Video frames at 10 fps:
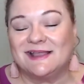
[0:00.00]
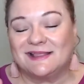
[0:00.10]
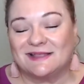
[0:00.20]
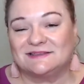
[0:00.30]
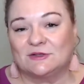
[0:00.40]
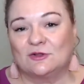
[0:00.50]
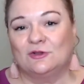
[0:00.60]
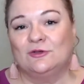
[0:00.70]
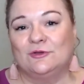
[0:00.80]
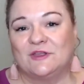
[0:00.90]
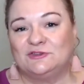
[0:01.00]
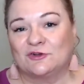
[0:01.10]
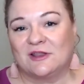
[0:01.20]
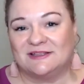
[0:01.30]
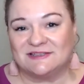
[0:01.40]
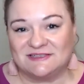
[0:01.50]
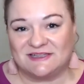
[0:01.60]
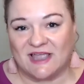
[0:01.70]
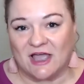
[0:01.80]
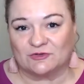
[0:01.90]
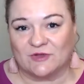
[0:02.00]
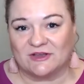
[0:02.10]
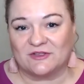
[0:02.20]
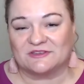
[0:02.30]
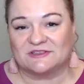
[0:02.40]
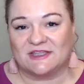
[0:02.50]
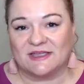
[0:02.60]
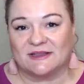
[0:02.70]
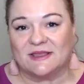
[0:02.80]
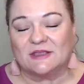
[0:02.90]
That's a clue that your cleanser is dehydrating your skin.